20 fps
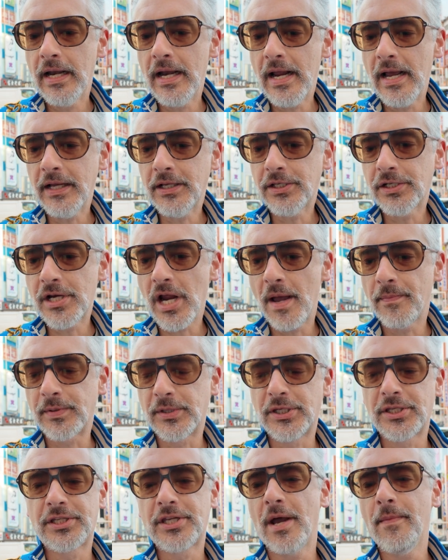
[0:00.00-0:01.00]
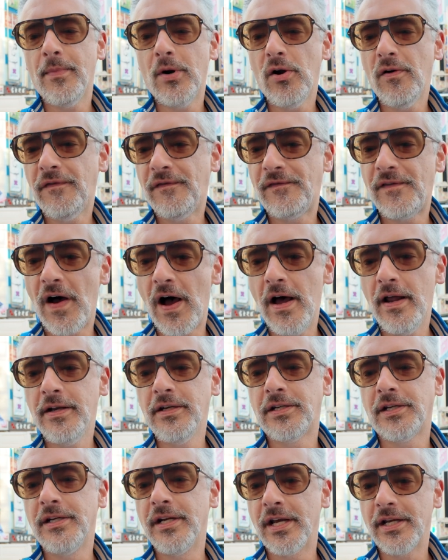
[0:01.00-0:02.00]
Next up, Summer
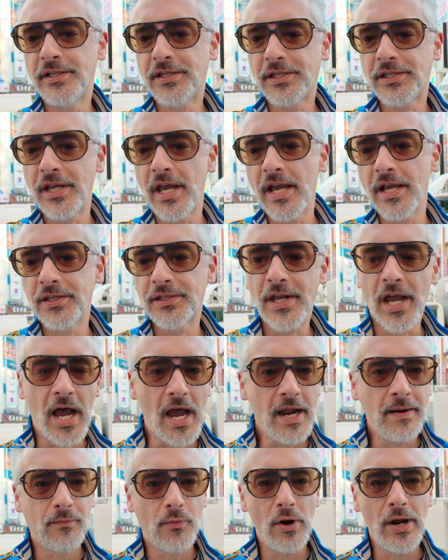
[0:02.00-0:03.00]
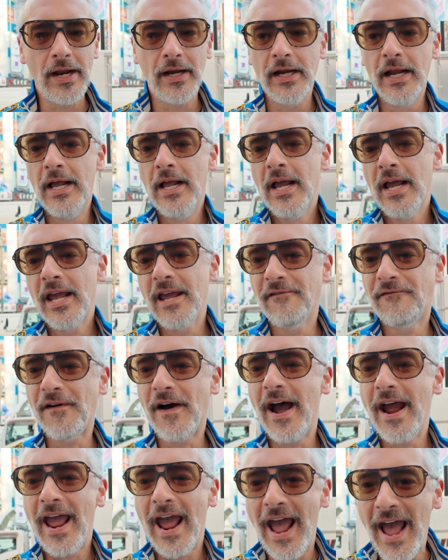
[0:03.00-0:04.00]
Fondness says, Hi Brent, if
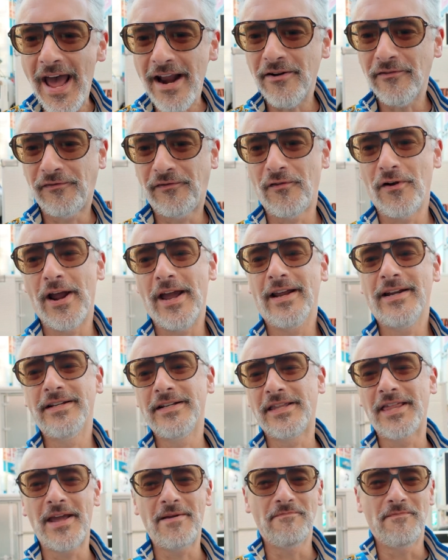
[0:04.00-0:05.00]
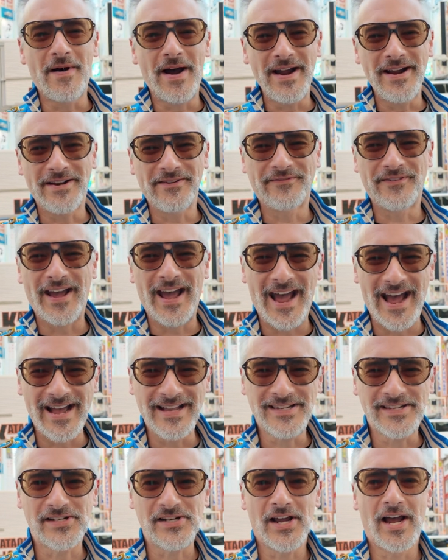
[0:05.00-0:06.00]
I had a friend, they might have
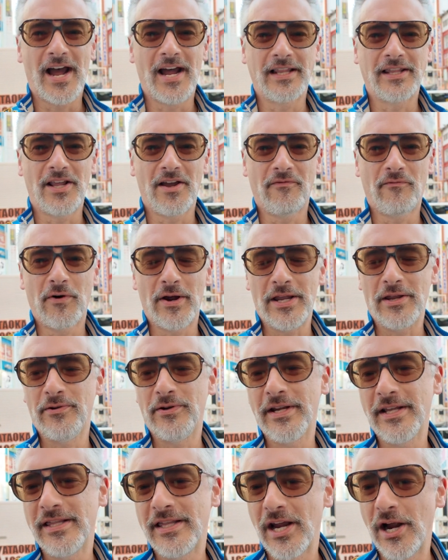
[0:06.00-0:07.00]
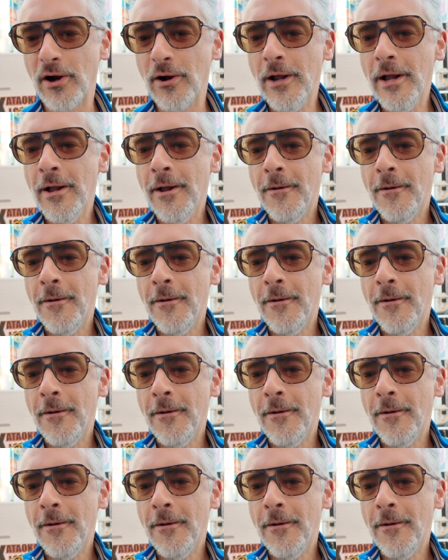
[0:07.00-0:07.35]
asked, I love what you did there,